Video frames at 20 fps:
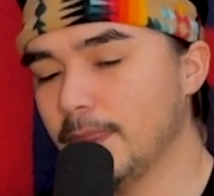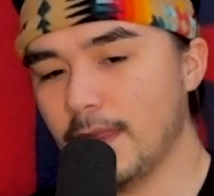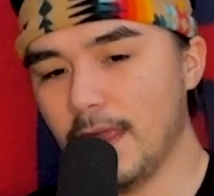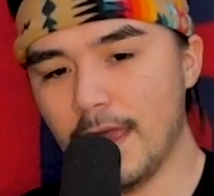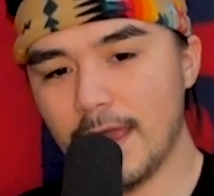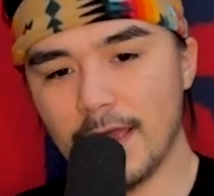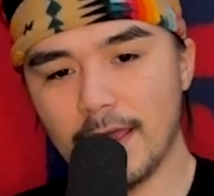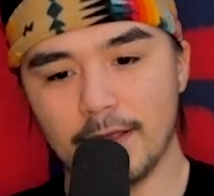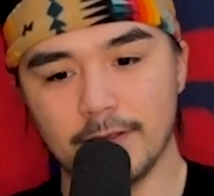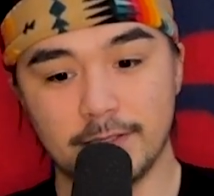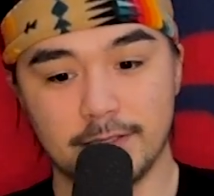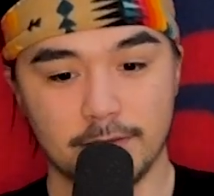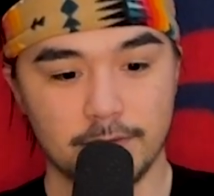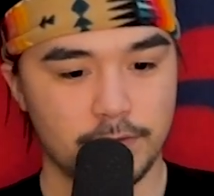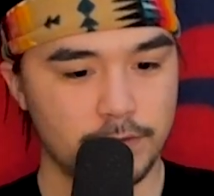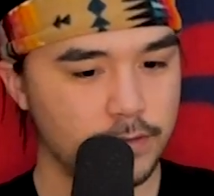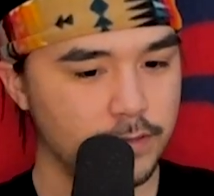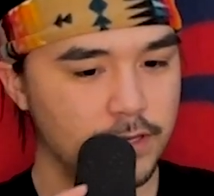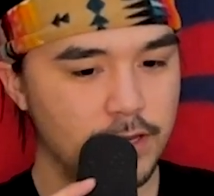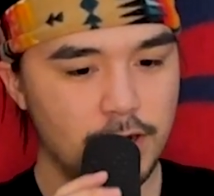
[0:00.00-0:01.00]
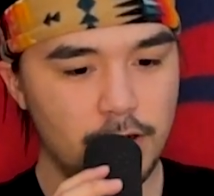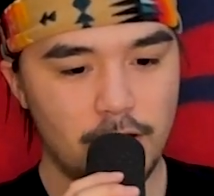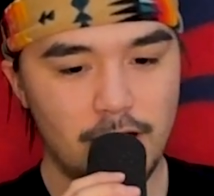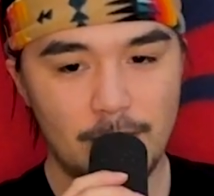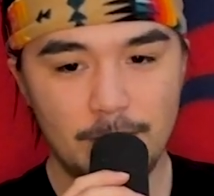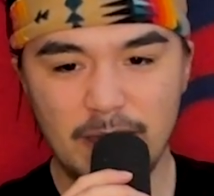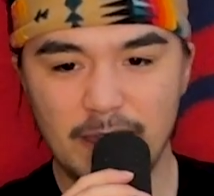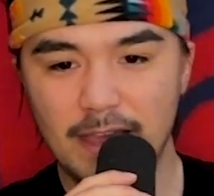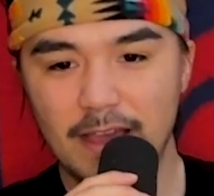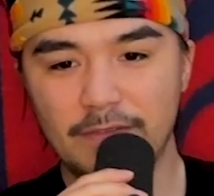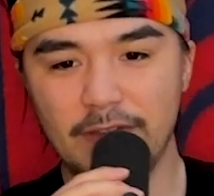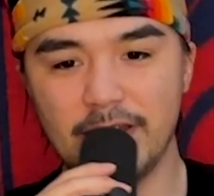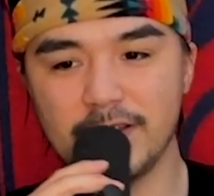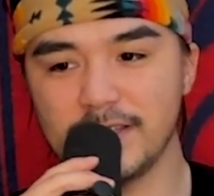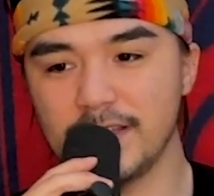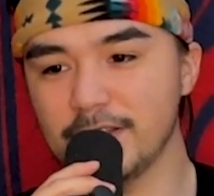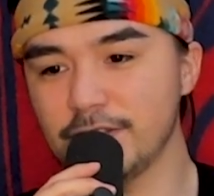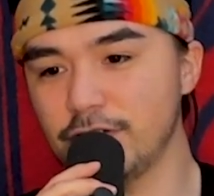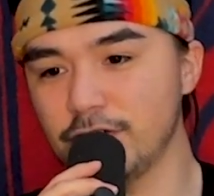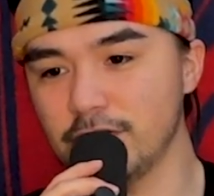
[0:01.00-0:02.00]
And, you know, I may have
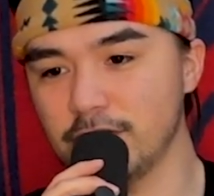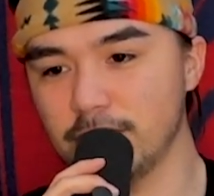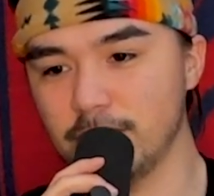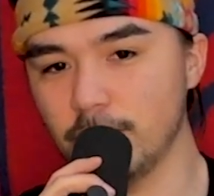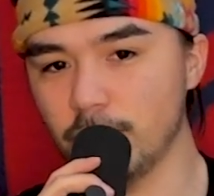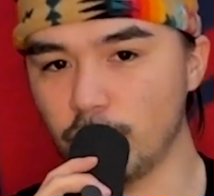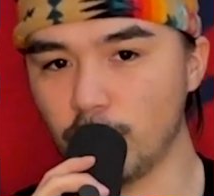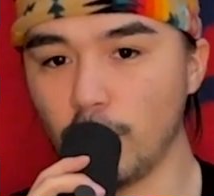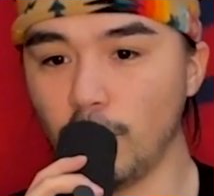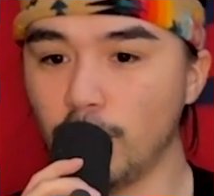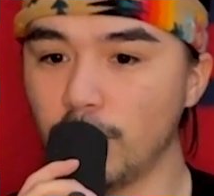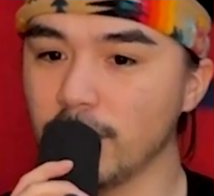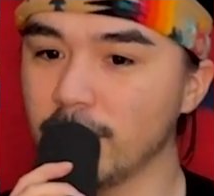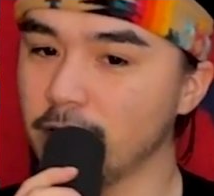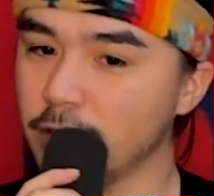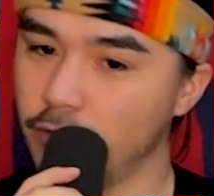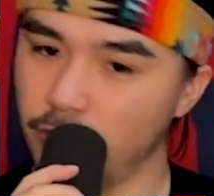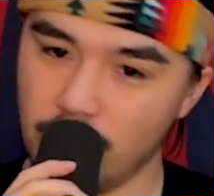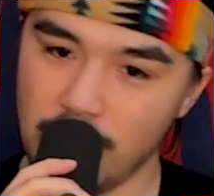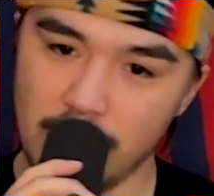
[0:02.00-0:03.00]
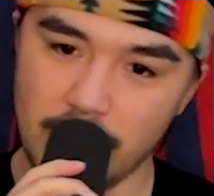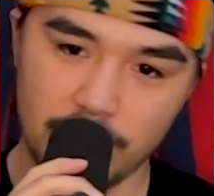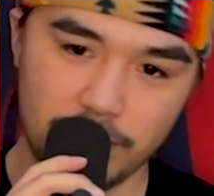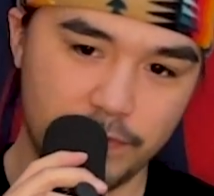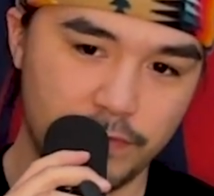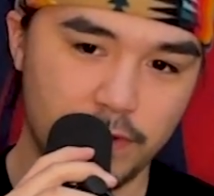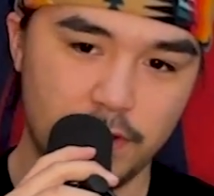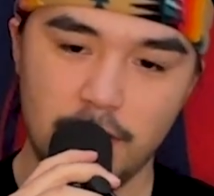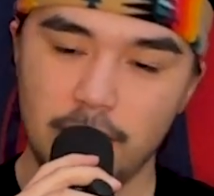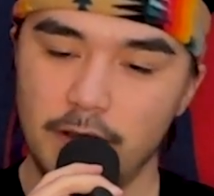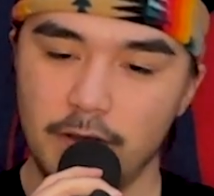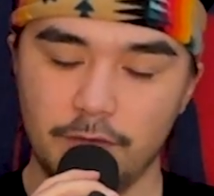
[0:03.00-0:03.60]
ancestors rolling in the grave